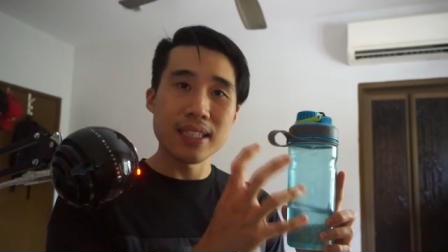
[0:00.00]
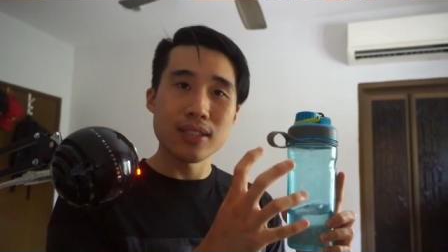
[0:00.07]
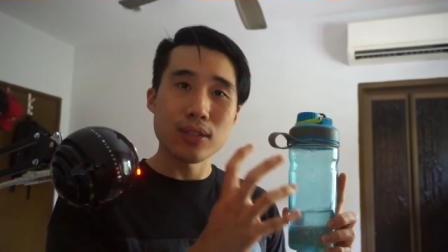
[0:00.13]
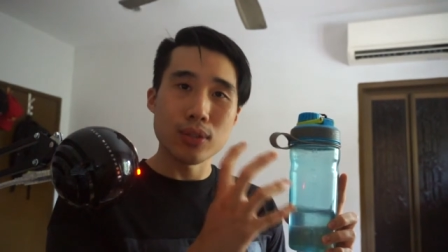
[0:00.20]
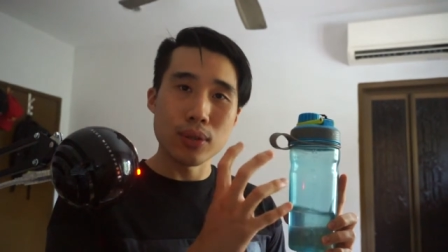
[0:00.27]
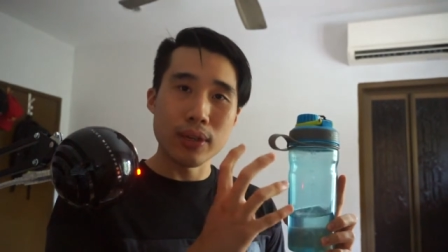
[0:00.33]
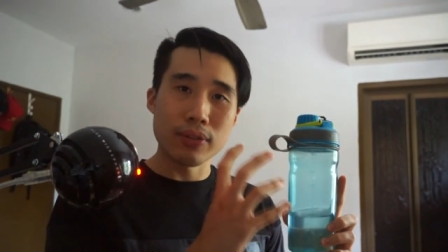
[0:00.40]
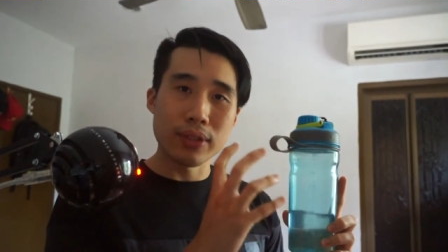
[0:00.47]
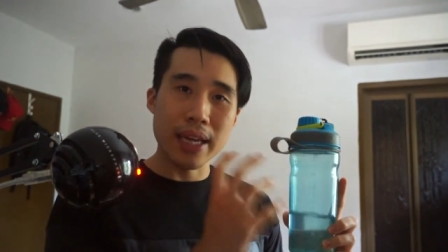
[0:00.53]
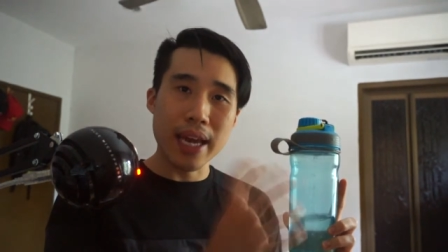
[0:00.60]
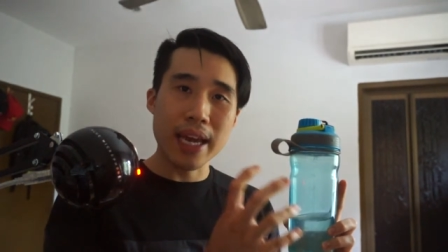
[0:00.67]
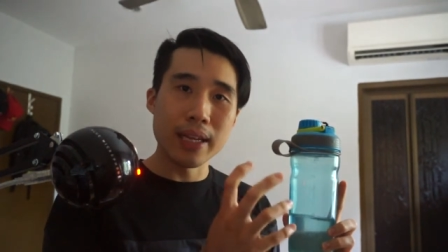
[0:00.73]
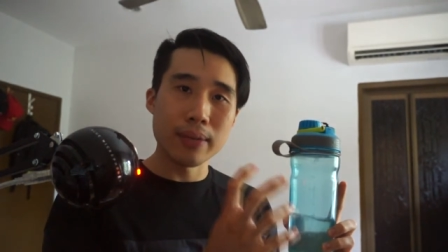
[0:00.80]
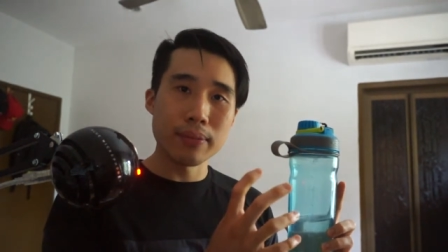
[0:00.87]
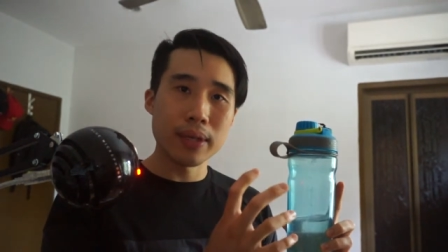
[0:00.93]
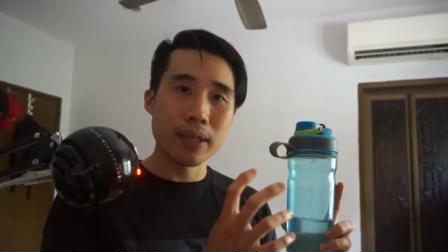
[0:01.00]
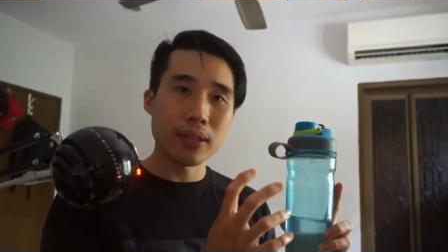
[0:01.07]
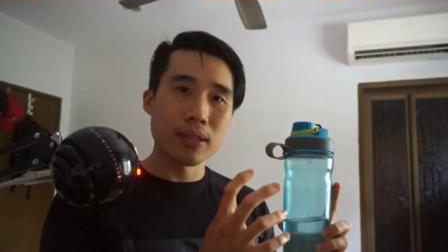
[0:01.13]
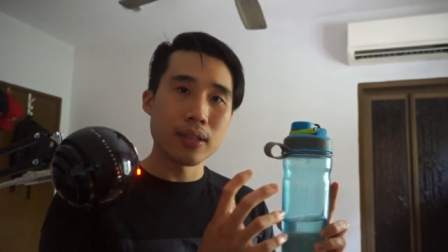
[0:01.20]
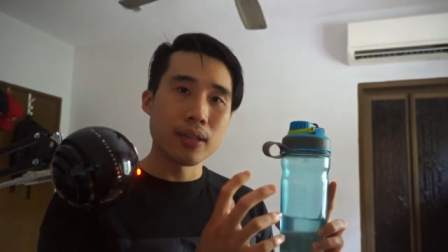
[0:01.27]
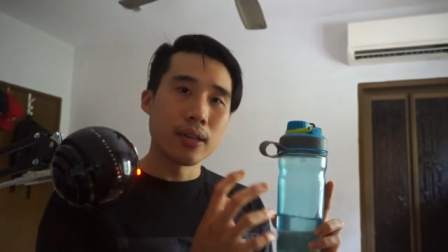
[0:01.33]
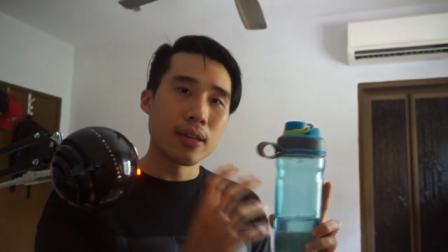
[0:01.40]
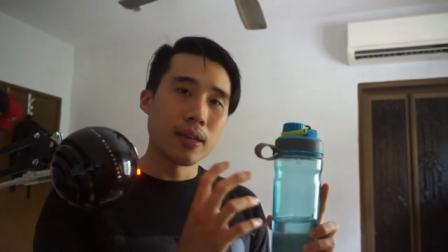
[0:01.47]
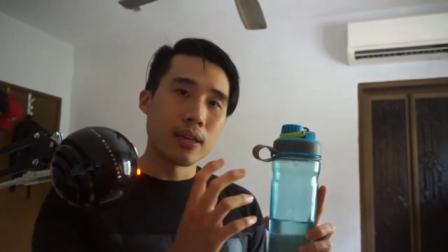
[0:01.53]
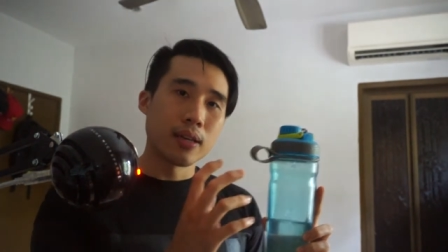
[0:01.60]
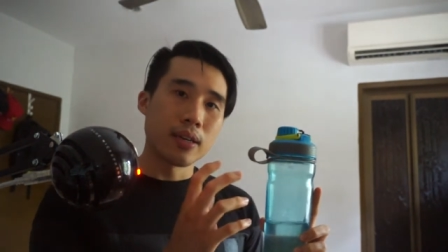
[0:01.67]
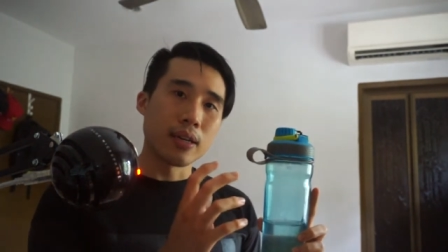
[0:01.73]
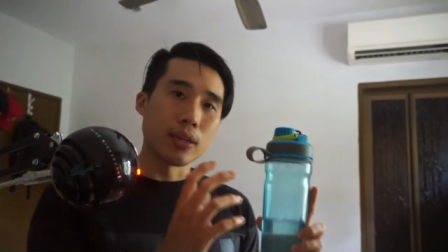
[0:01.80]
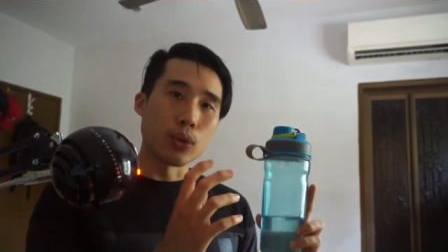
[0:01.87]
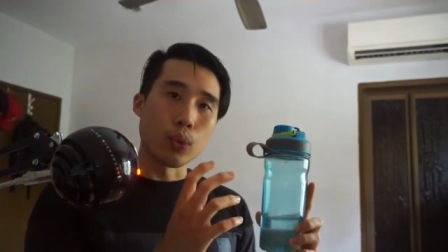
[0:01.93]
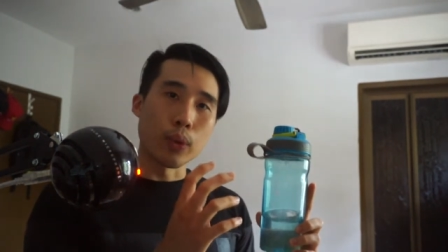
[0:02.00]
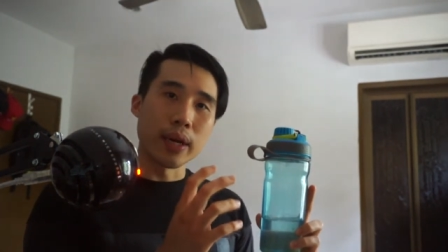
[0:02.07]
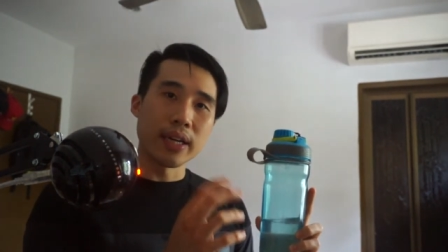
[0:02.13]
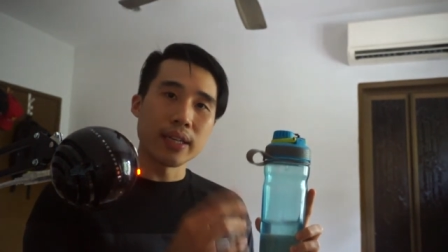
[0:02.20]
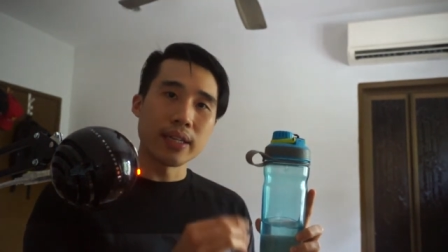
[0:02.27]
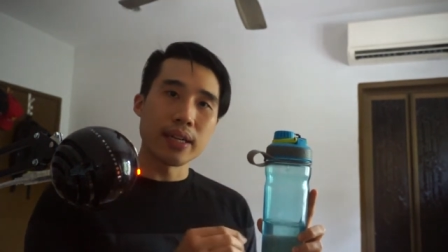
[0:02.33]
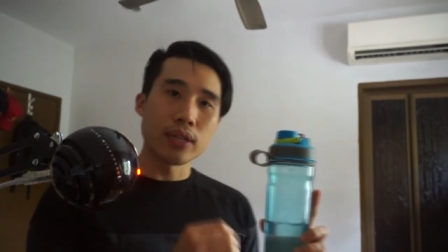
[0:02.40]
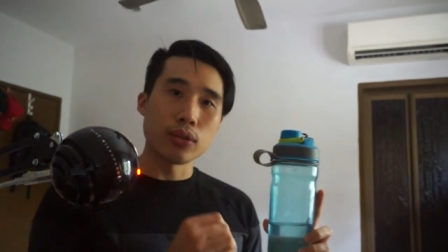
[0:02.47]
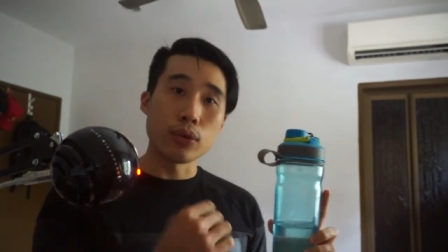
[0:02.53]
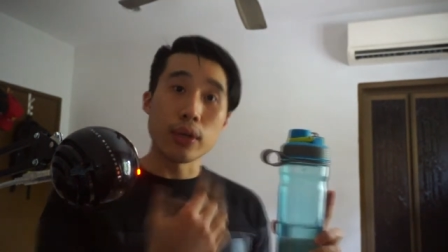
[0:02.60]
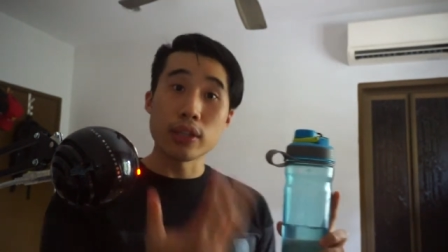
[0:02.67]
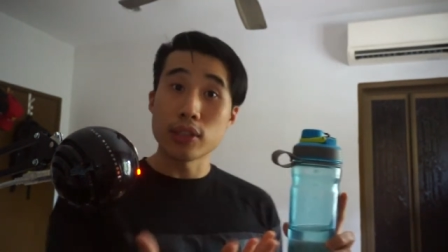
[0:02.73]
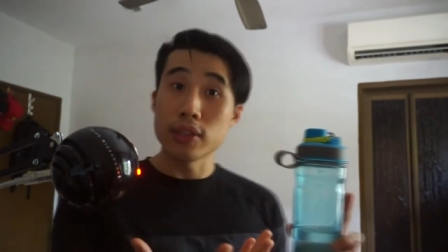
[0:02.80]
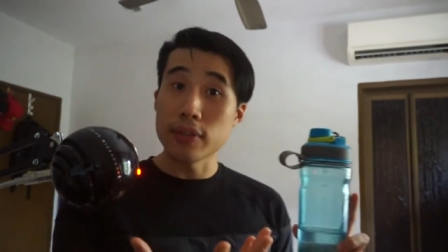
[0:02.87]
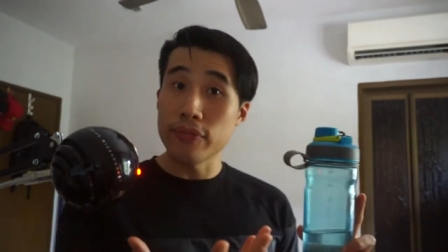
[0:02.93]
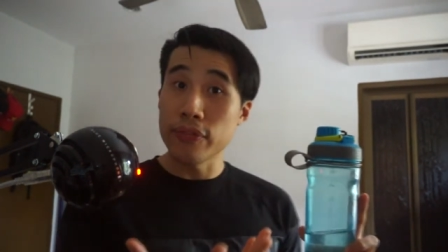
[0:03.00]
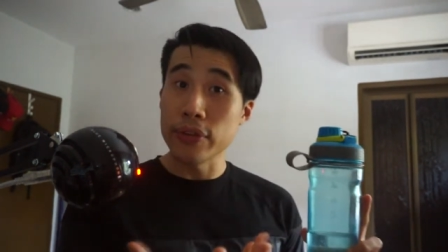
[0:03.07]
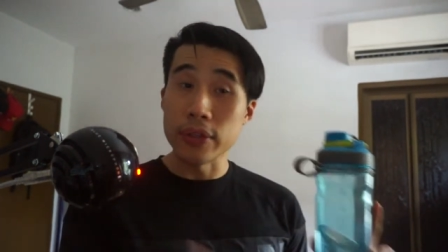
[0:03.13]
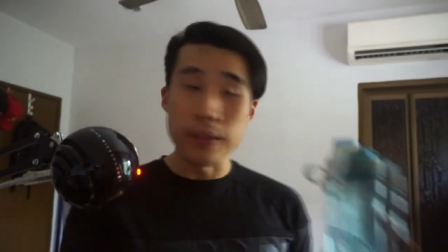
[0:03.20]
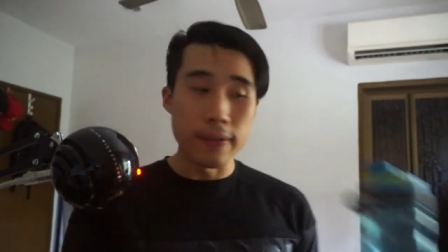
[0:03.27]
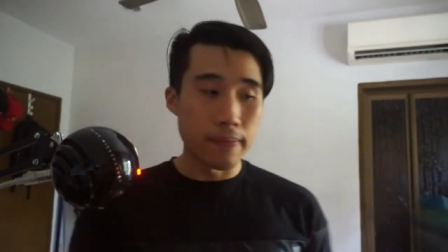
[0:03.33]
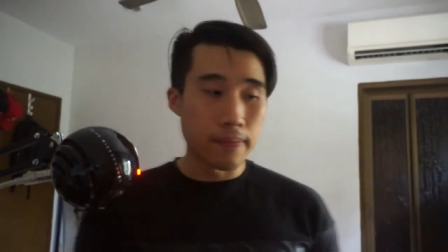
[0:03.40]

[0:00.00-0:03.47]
it, so you have to animate in a way that you actually feel it.